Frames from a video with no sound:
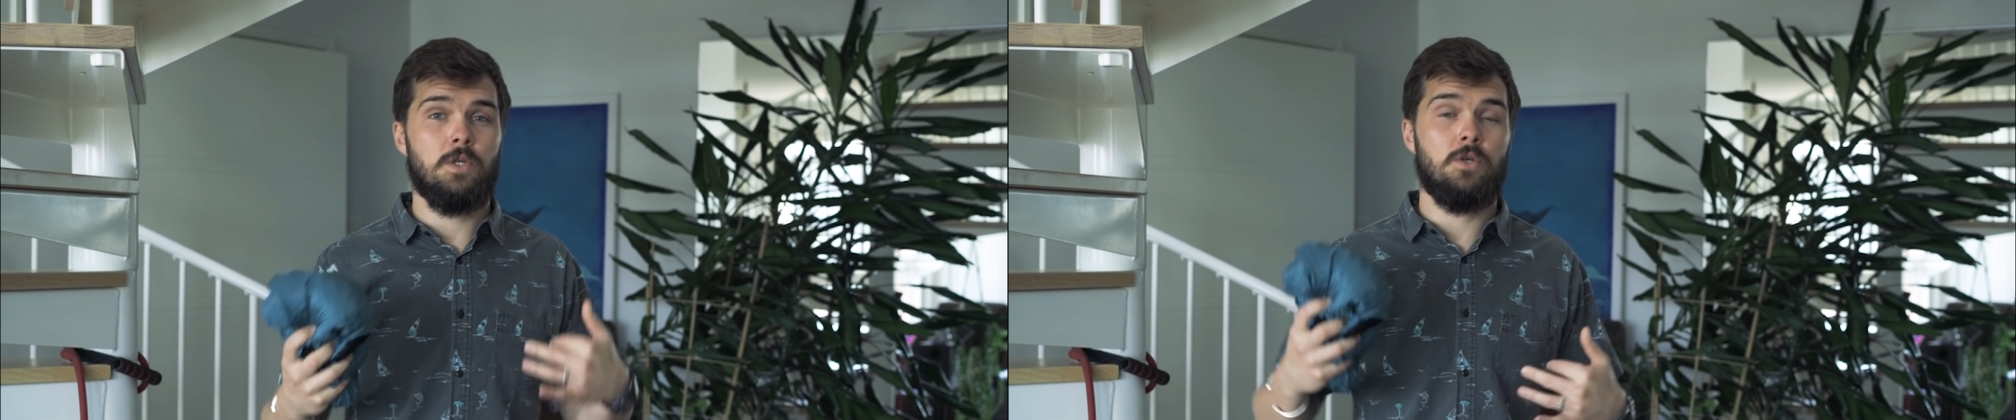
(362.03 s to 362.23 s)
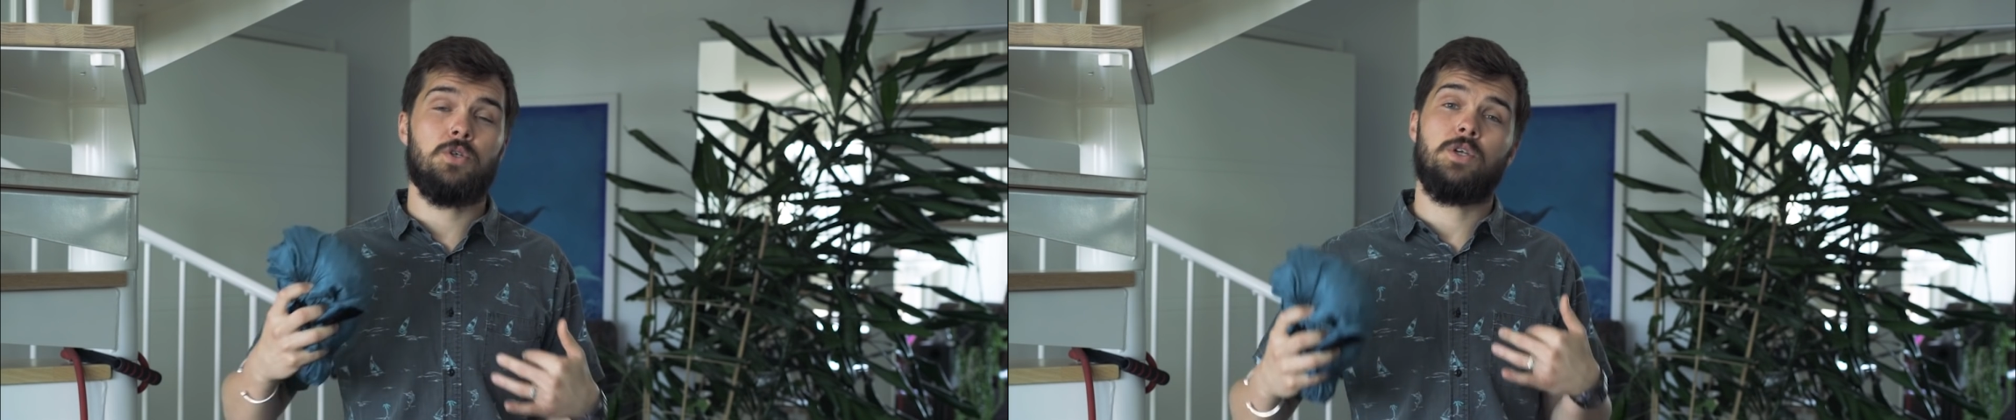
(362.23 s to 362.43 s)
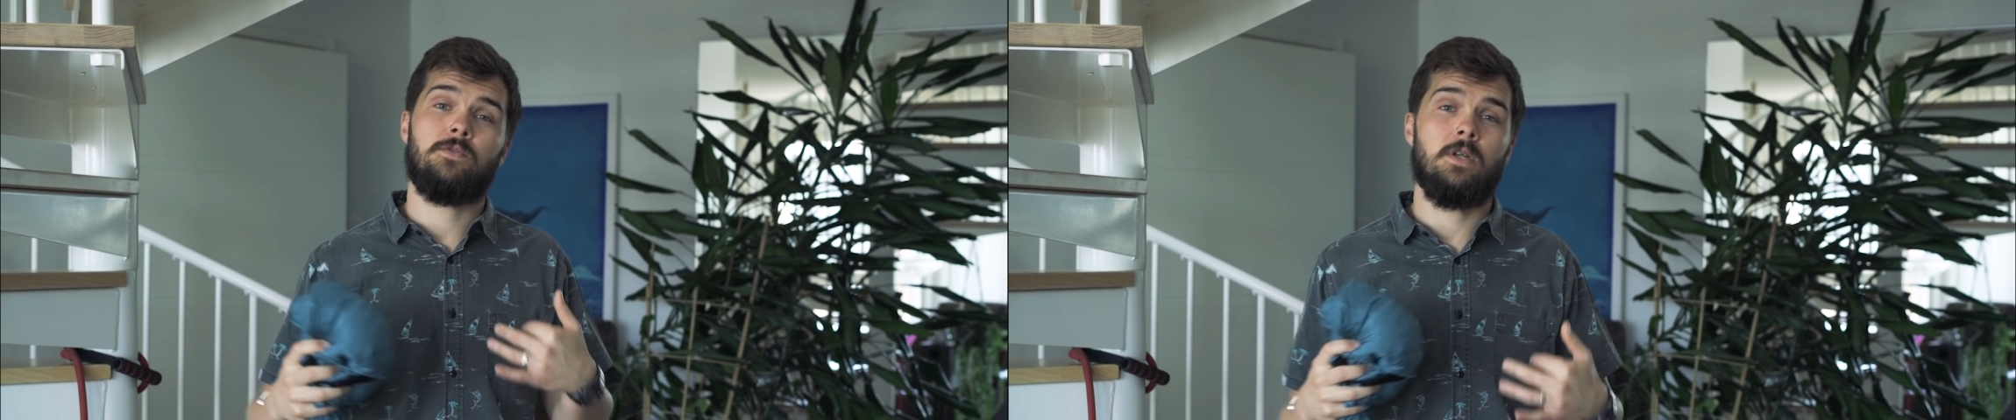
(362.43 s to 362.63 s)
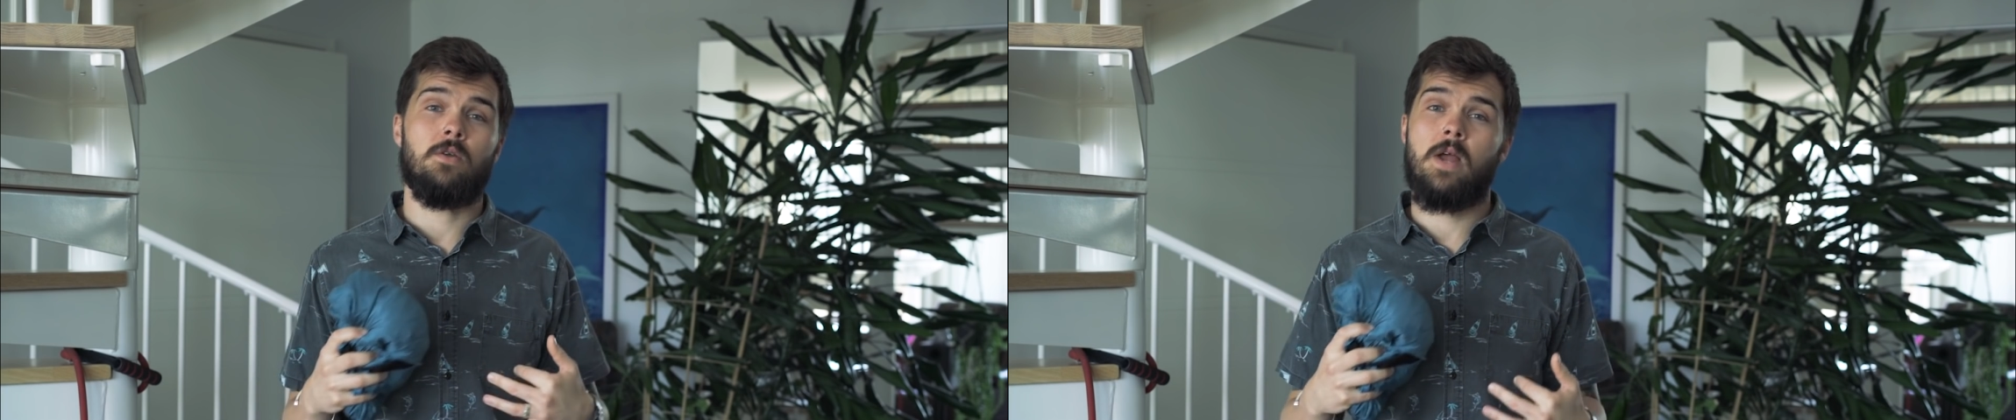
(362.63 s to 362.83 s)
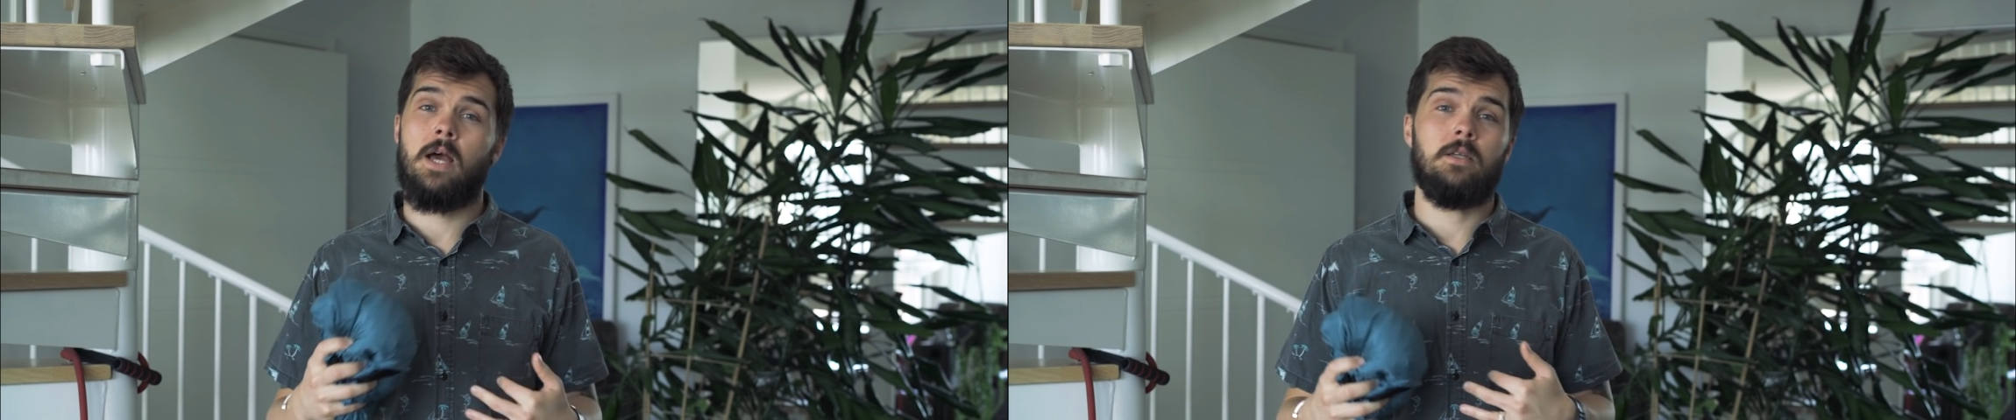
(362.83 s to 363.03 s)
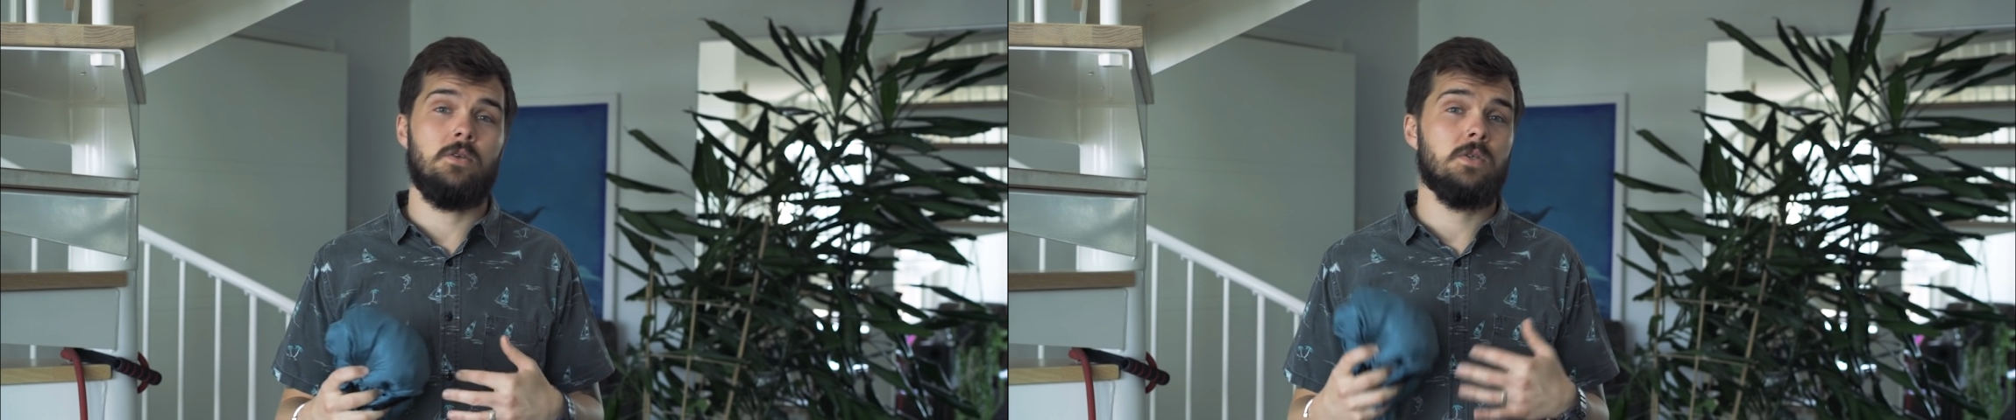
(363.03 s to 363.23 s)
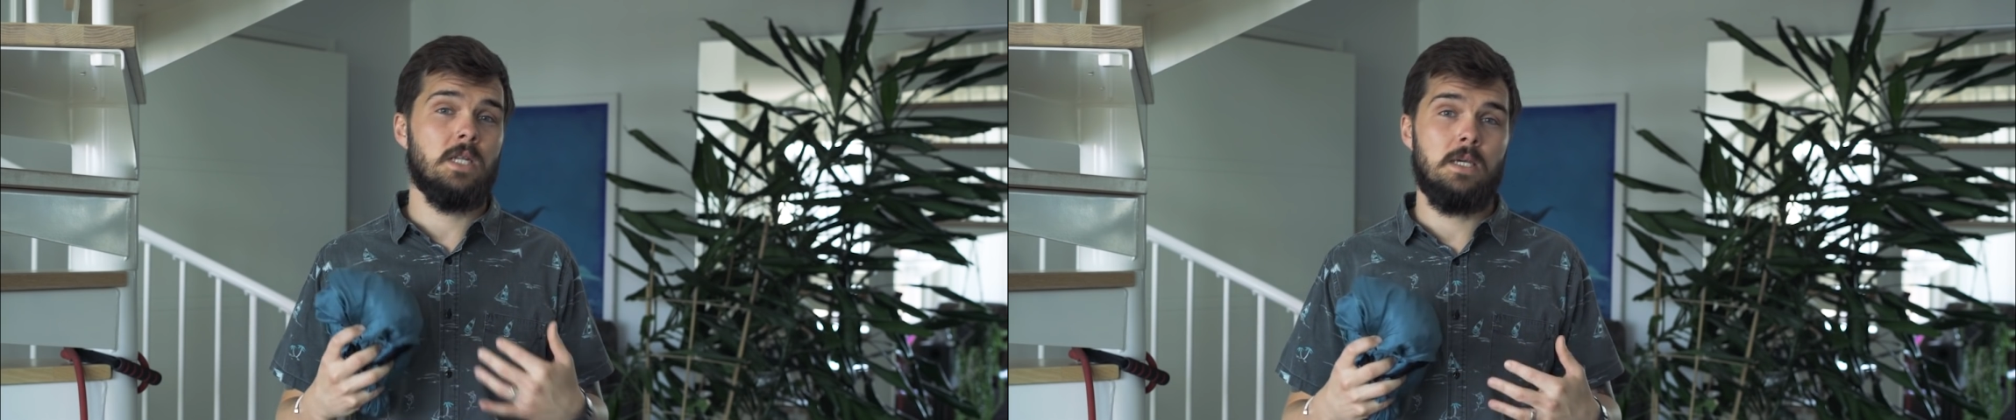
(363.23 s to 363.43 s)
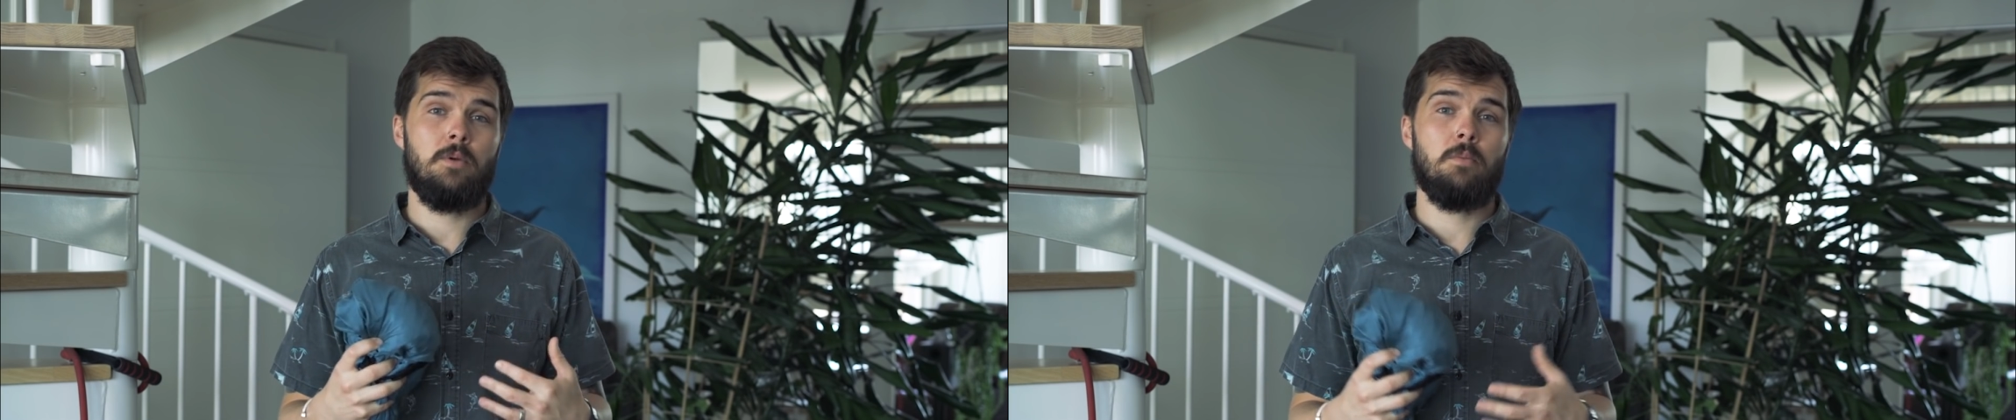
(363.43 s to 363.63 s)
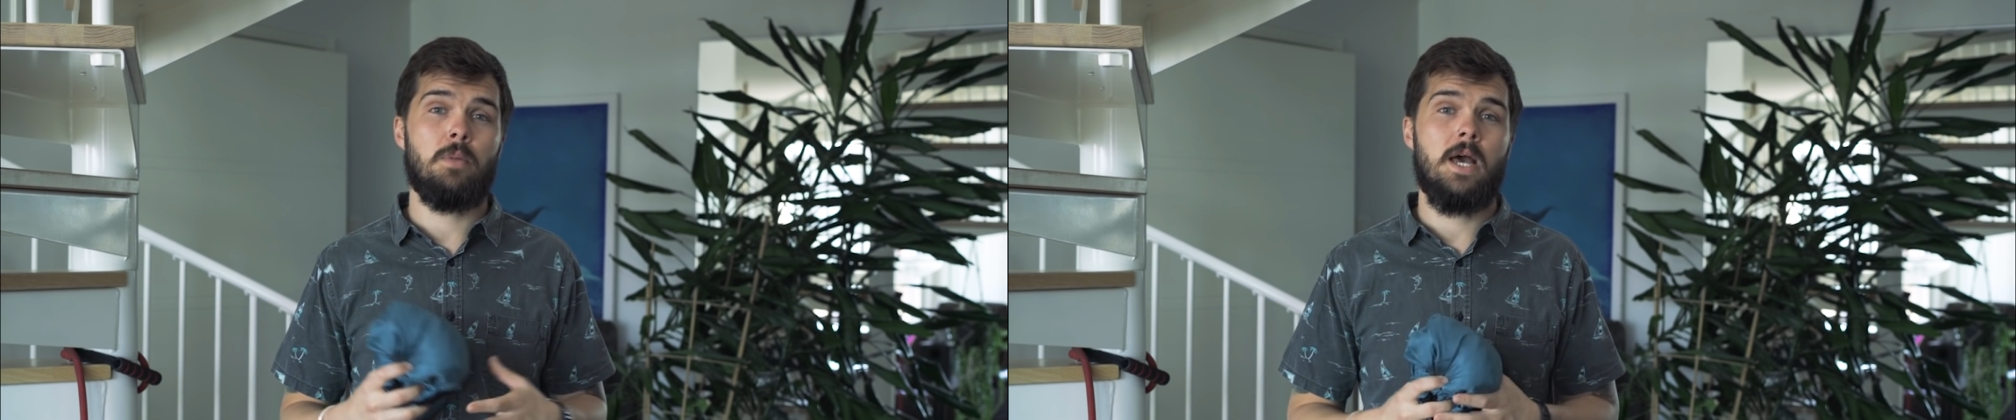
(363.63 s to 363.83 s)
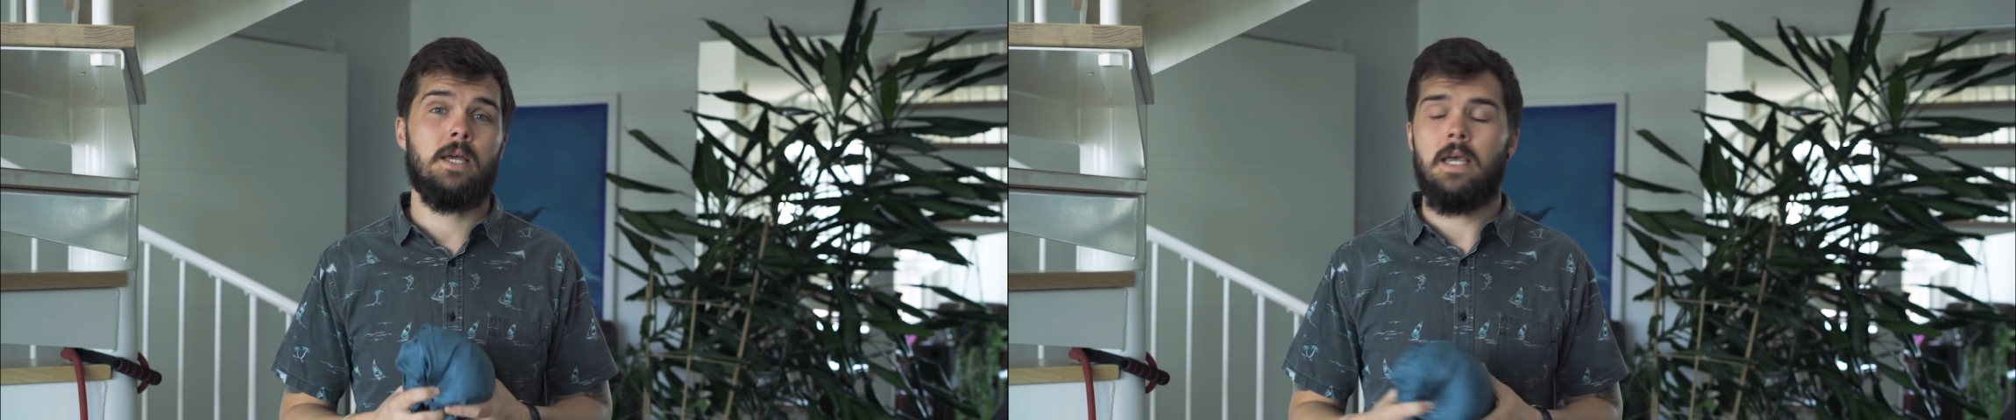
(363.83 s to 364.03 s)
when you're shifting around in your sleeping
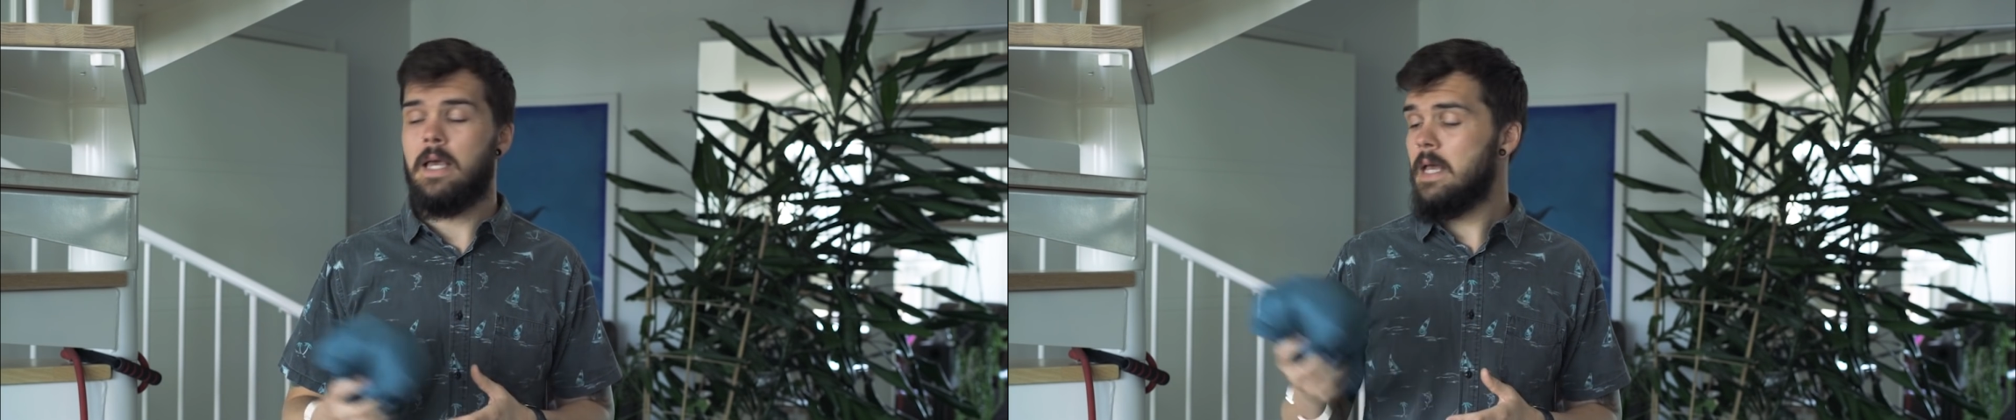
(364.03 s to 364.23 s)
bag.